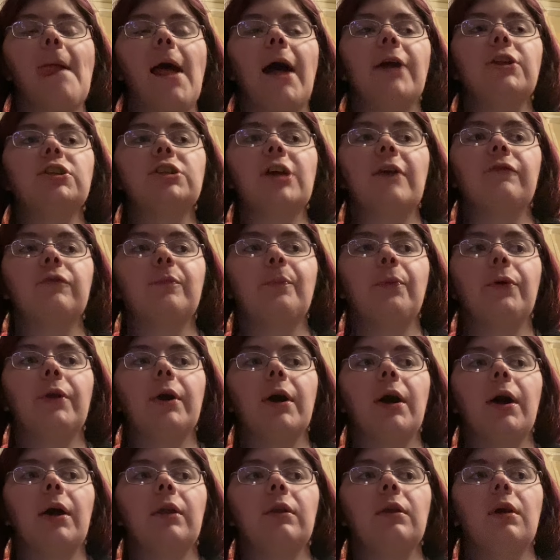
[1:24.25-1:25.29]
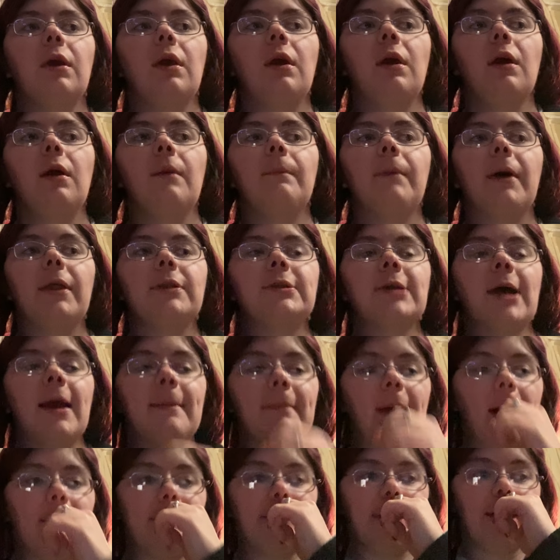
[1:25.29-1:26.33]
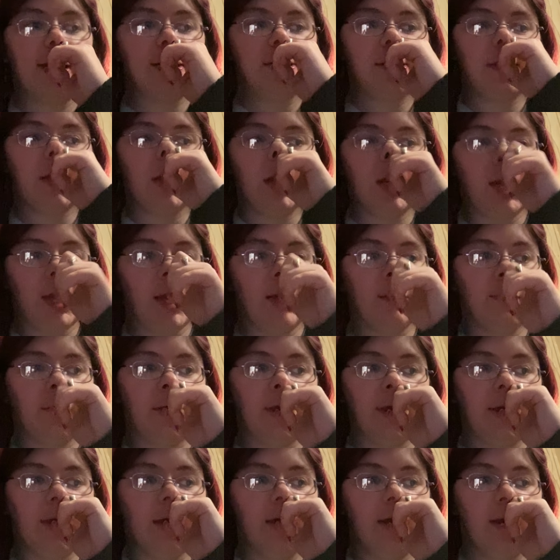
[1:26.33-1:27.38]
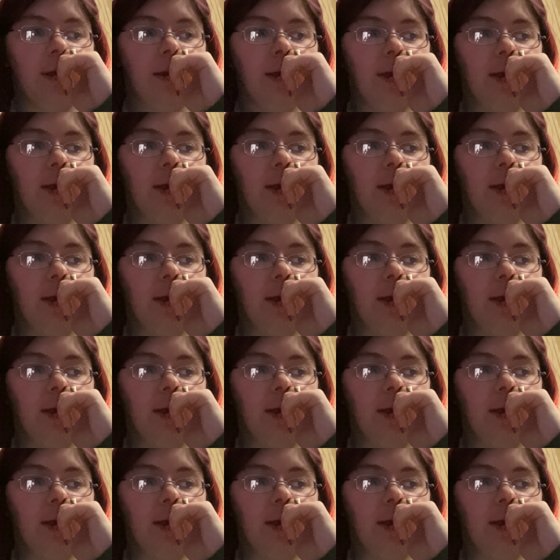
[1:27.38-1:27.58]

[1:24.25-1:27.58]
I just have to put on. By the time Mommy gets here at, like,